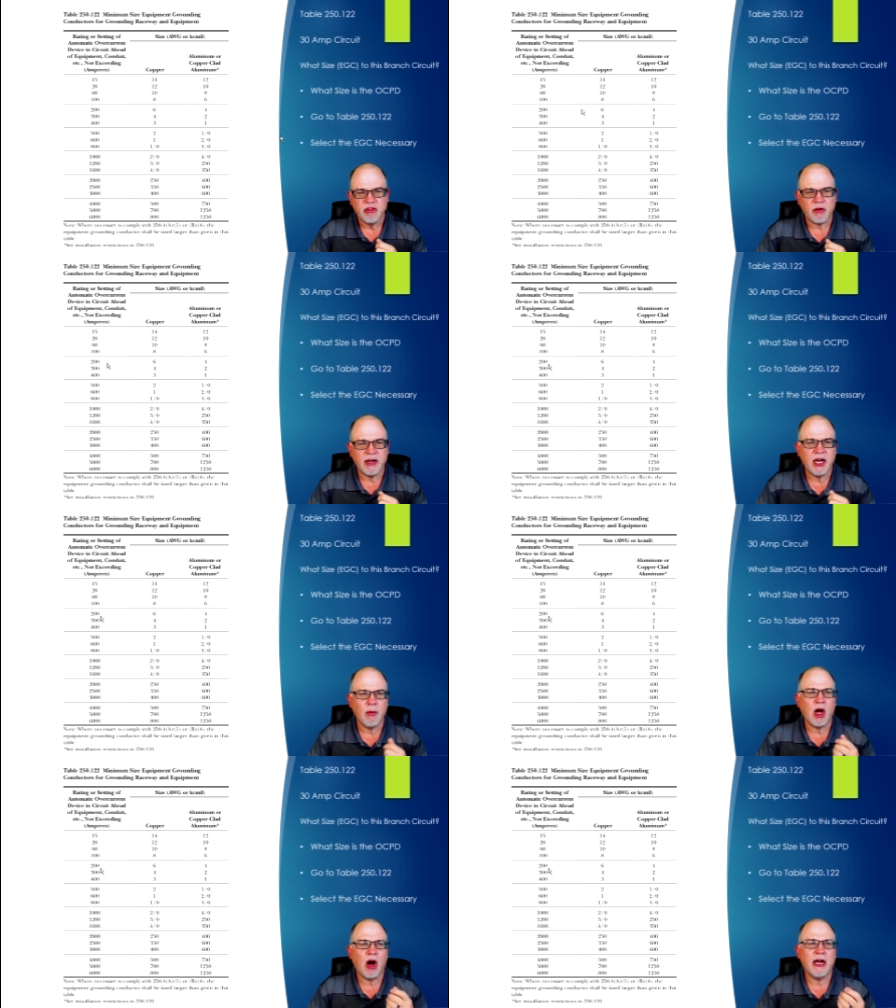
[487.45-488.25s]
So here
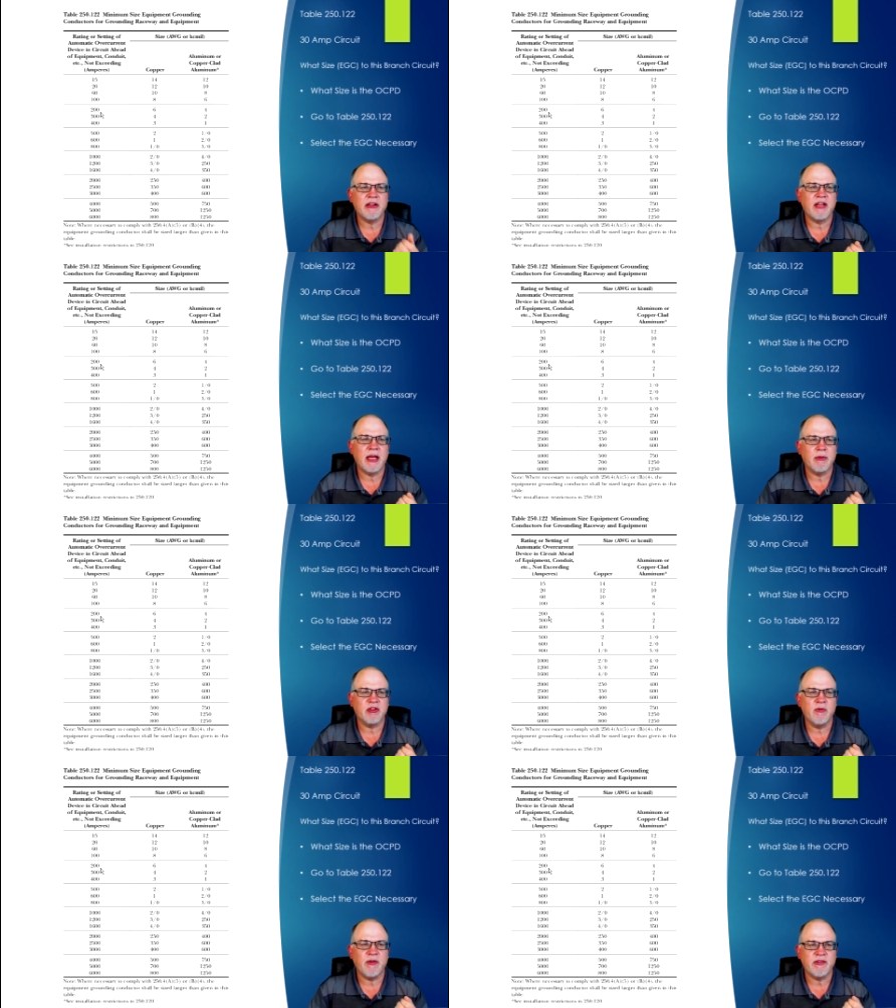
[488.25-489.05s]
we are at table
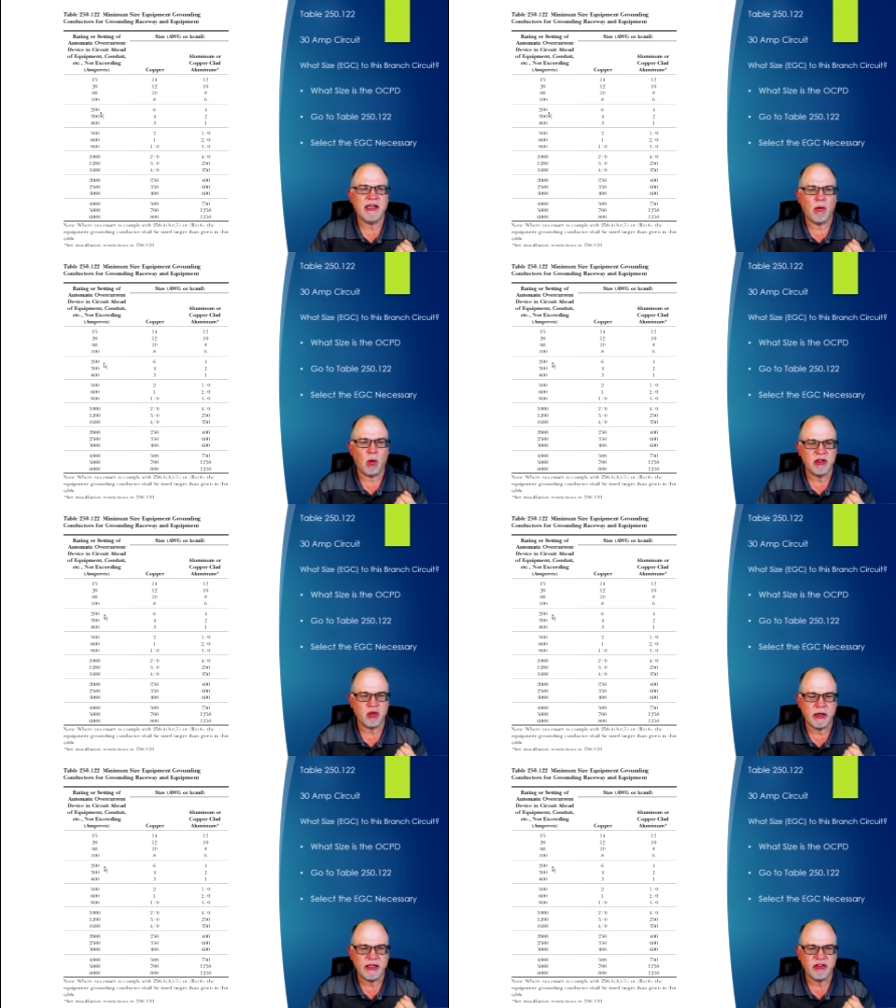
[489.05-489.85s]

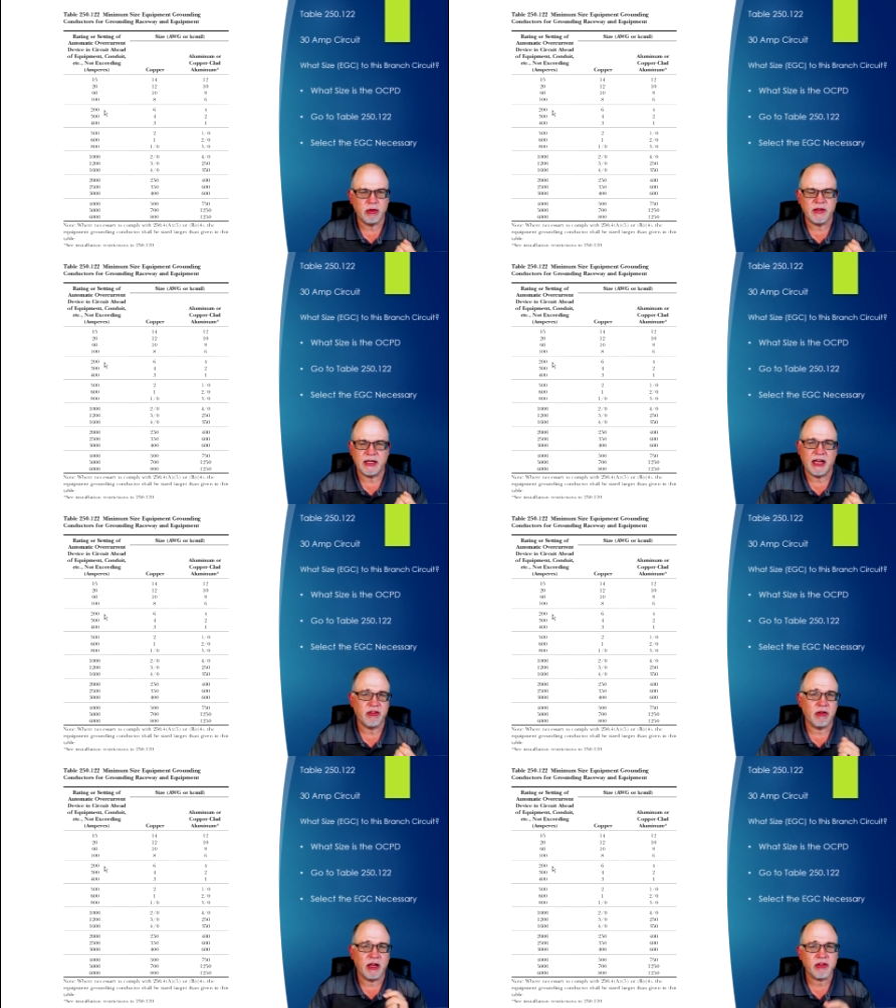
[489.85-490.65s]
250.122 in the
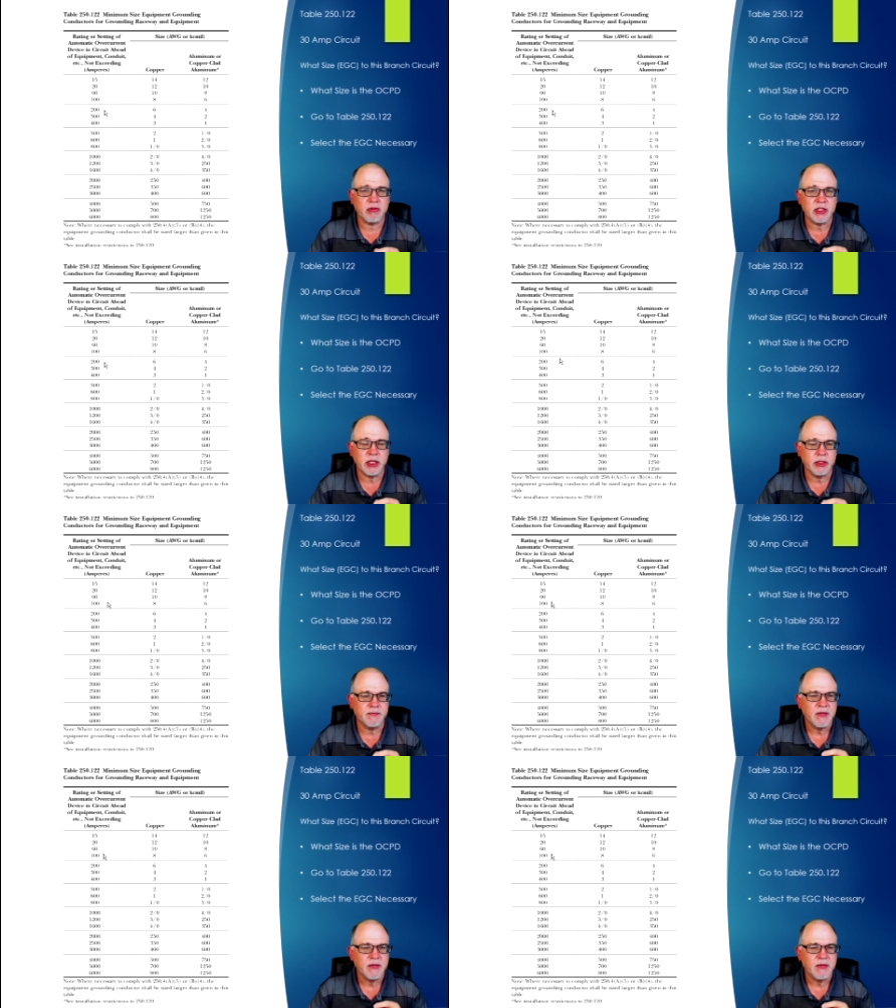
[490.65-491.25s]
National Electrical Code.